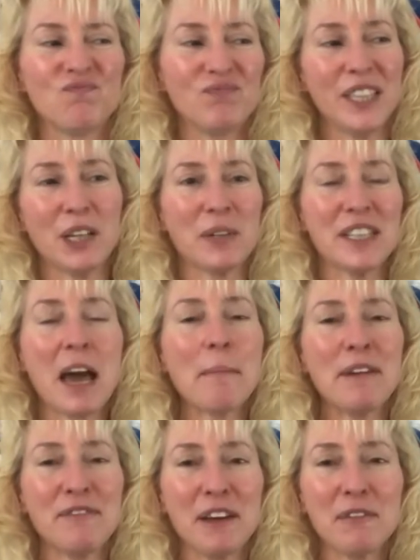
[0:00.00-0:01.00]
it's not
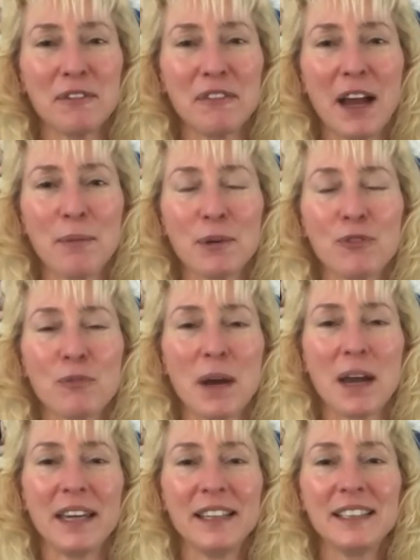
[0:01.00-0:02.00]
my favorite fabric for
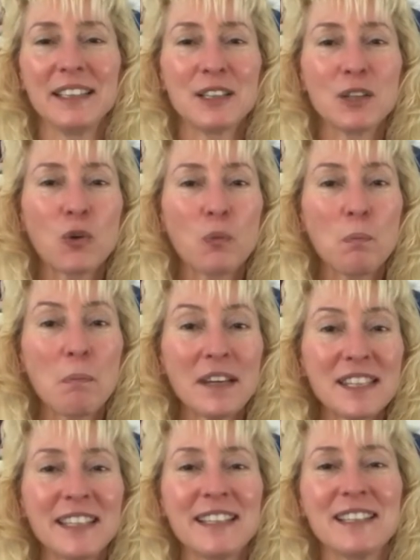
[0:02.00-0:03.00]
my
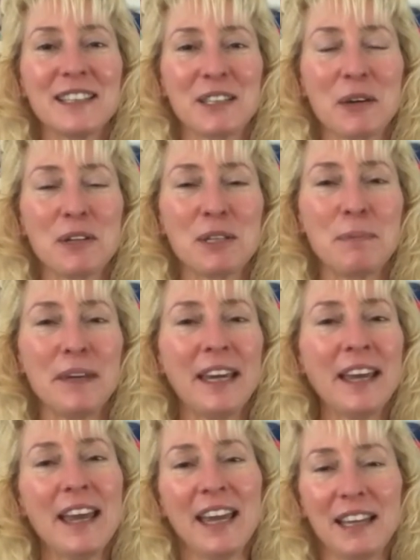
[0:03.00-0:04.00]
muslins, so to
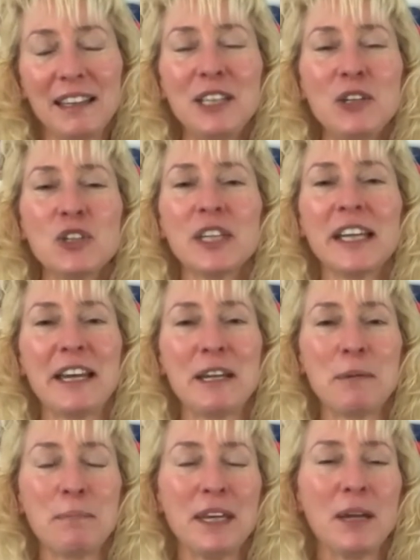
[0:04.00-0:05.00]
speak, and they usually
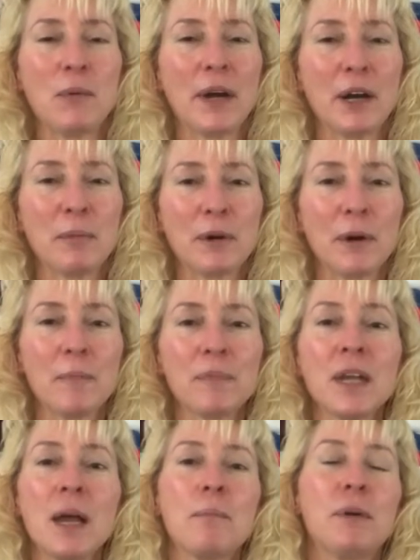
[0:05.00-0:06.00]
end up being wearable.
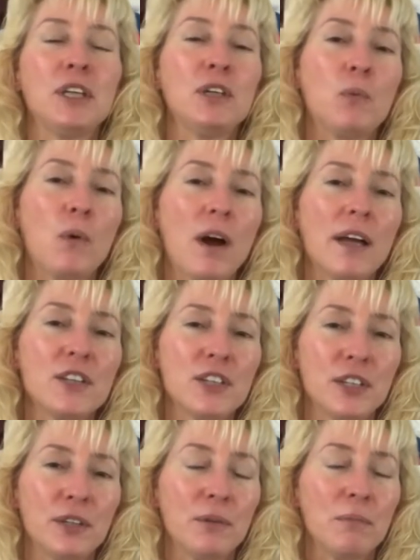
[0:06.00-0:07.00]
But you want
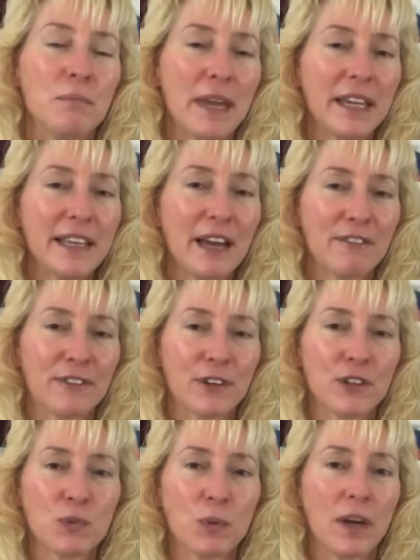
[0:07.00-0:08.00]
to make that
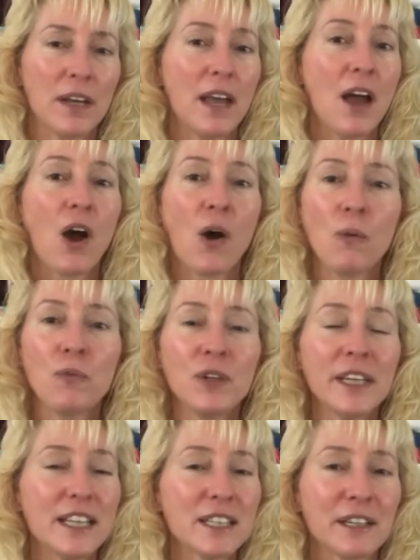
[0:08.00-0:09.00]
first one.
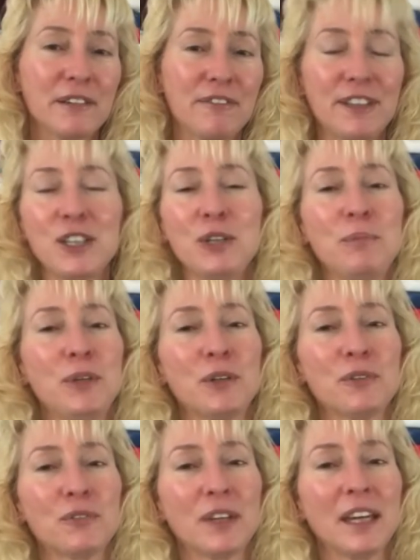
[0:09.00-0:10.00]
Hopefully it's going to fit you
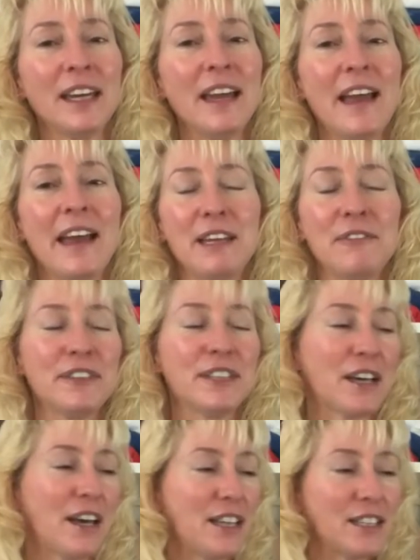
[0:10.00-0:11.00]
beautifully, and if it
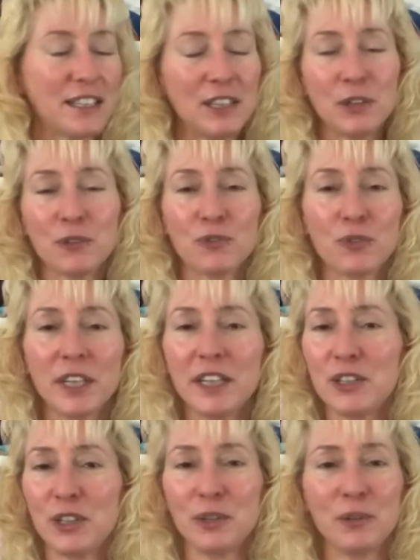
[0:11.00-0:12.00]
does, then you're free
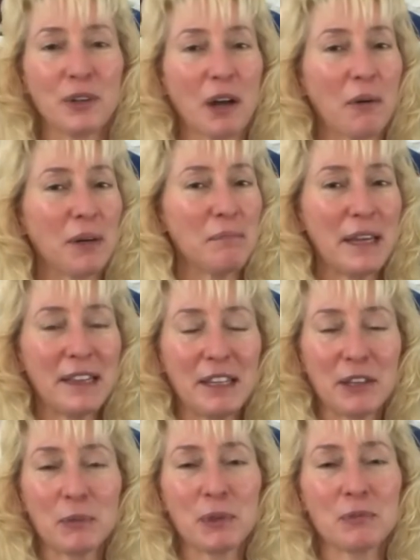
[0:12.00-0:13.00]
to go and make
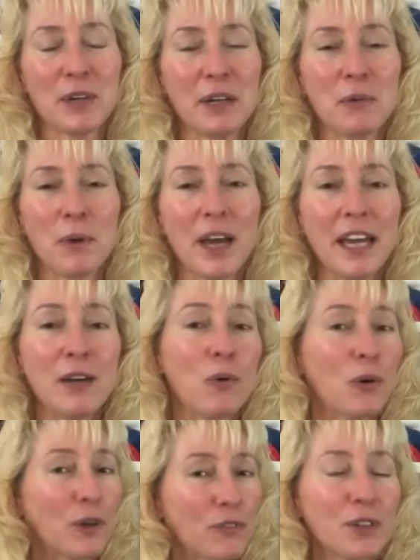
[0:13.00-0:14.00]
the other one right away.
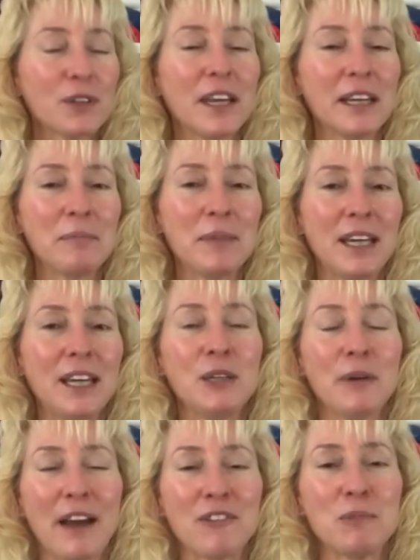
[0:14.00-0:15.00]
Or if you're like me,
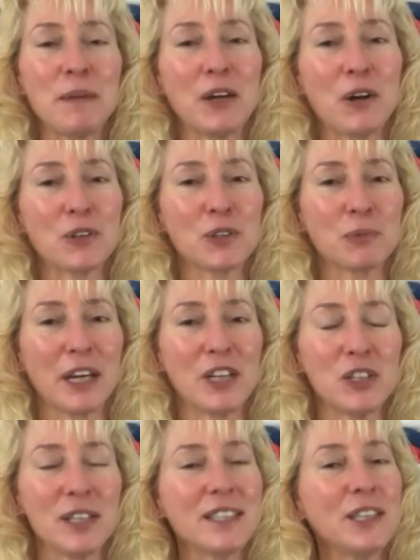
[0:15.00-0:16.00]
you have to make
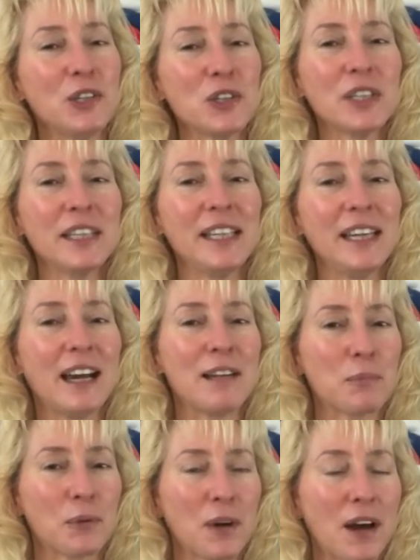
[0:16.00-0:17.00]
alterations. Usually
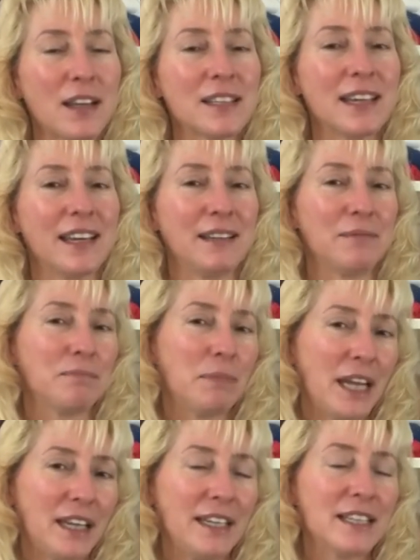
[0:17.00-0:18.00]
on bras and
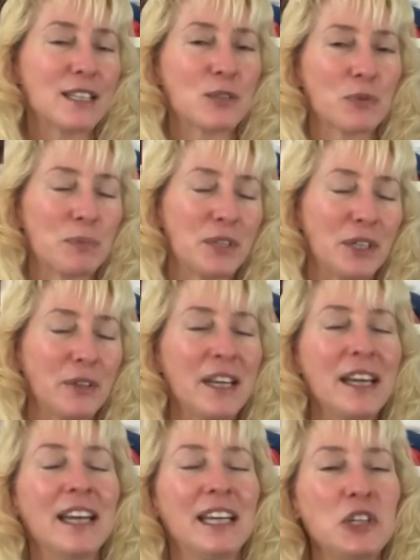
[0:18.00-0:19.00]
panties and swimsuit, it
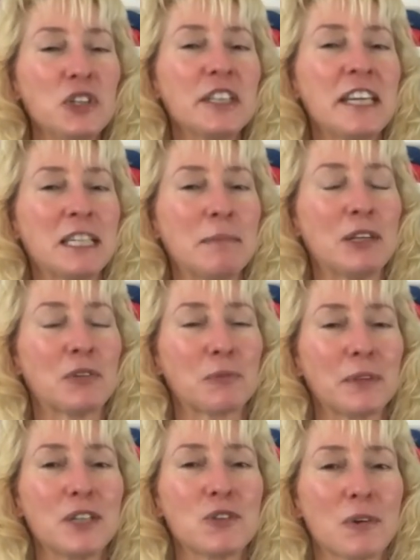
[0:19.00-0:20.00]
usually takes me
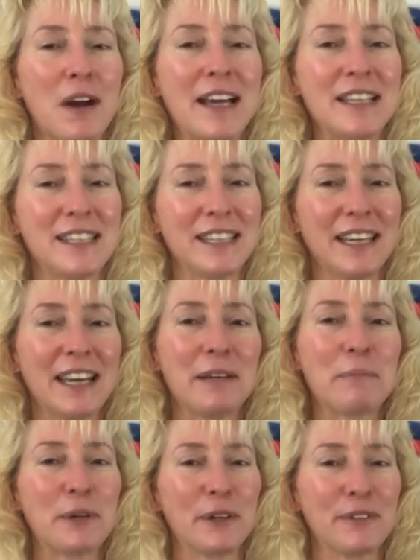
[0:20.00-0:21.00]
3 tries to get
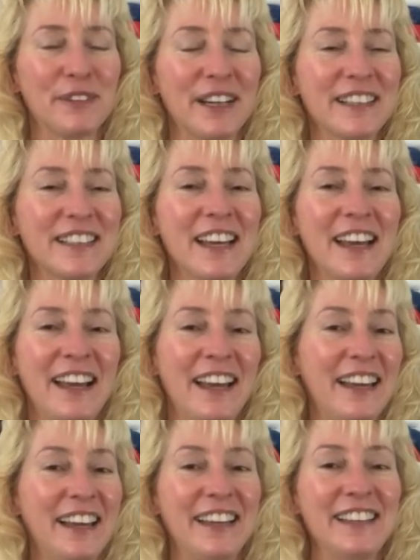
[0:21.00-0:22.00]
it perfect.
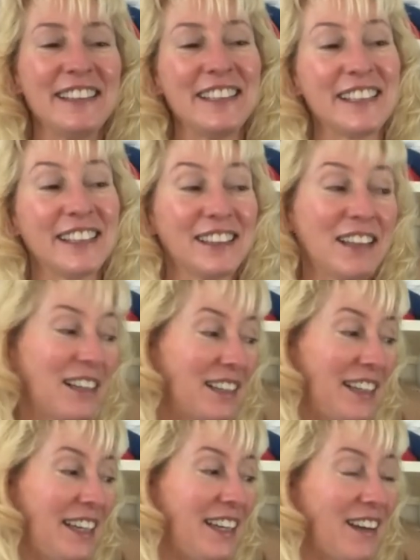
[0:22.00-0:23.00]
And
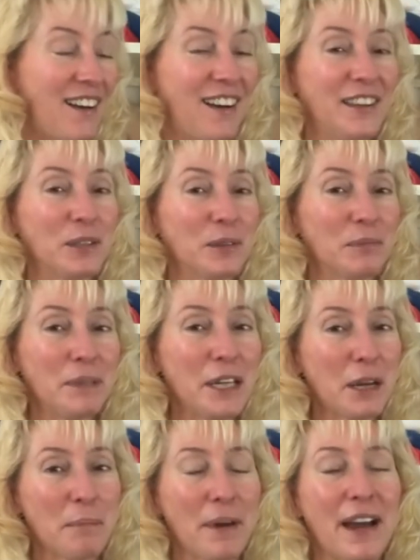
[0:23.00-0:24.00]
luckily on the
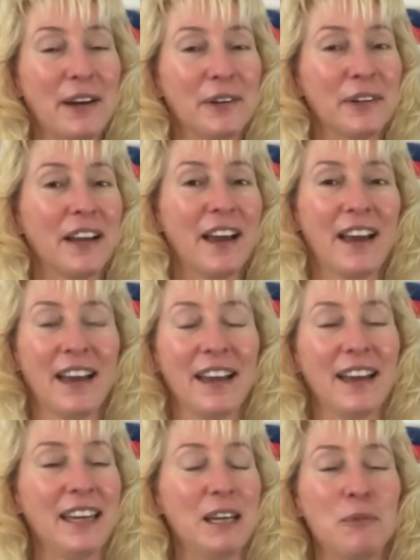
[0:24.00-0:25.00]
pinup pattern,
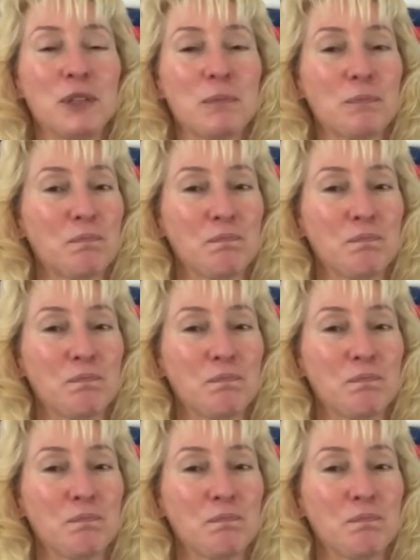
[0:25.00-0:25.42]
it was